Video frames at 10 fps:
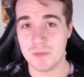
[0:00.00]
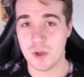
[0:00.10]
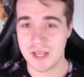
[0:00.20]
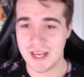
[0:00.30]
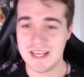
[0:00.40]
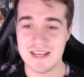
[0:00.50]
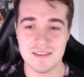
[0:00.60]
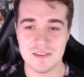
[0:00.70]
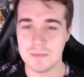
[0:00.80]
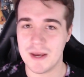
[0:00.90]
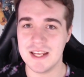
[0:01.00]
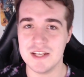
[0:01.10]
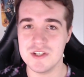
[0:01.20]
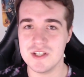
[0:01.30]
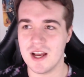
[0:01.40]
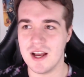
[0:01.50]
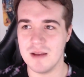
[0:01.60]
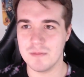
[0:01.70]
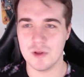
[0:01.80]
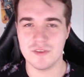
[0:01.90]
Okay, he's a Spanish
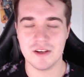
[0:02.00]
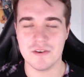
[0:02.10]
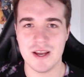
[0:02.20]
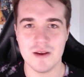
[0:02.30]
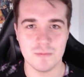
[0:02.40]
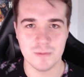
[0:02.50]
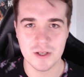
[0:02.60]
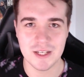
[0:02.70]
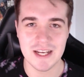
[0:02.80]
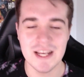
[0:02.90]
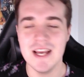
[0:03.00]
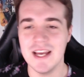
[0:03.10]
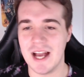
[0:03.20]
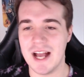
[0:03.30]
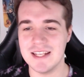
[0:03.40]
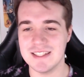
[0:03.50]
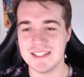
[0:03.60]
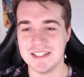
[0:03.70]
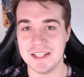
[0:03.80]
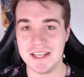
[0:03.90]
um, content creator on Fortnite, and
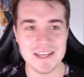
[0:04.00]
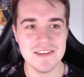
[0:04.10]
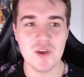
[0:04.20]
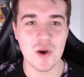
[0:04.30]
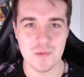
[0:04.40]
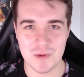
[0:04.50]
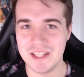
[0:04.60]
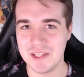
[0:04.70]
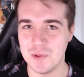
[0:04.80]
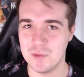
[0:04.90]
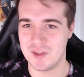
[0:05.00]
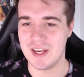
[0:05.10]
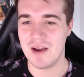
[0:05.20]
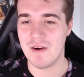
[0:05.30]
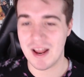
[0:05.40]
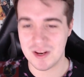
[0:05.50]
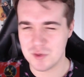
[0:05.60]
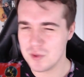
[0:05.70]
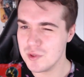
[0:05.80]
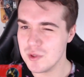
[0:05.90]
he's got a really cool skin out. I
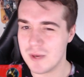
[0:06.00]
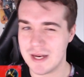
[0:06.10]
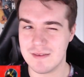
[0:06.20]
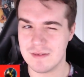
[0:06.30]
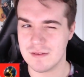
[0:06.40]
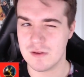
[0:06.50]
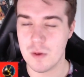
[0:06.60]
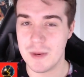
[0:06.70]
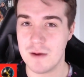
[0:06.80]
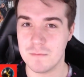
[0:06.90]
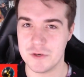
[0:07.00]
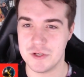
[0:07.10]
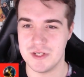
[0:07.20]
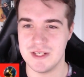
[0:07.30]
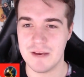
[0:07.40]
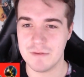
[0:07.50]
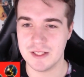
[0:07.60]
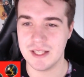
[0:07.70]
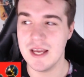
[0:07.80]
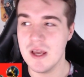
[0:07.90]
don't know when it's coming out for sh
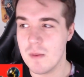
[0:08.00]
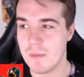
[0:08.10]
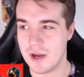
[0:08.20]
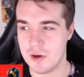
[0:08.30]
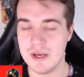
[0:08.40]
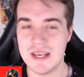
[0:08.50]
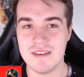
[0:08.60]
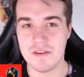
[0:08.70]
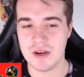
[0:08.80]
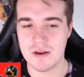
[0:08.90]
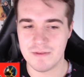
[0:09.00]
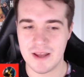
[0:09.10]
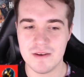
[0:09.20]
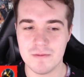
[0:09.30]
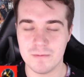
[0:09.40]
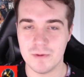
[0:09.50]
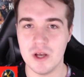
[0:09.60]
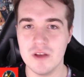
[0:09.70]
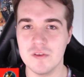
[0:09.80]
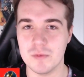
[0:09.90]
definitely, but I know he's having an event
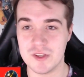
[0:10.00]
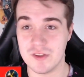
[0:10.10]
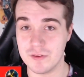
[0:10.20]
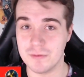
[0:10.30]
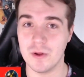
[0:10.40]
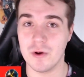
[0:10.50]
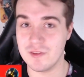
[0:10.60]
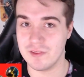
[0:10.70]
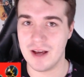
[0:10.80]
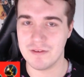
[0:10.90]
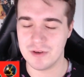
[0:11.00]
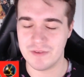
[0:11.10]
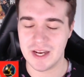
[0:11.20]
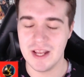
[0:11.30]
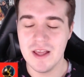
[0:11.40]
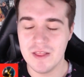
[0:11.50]
first, which is the Floor is Lava event.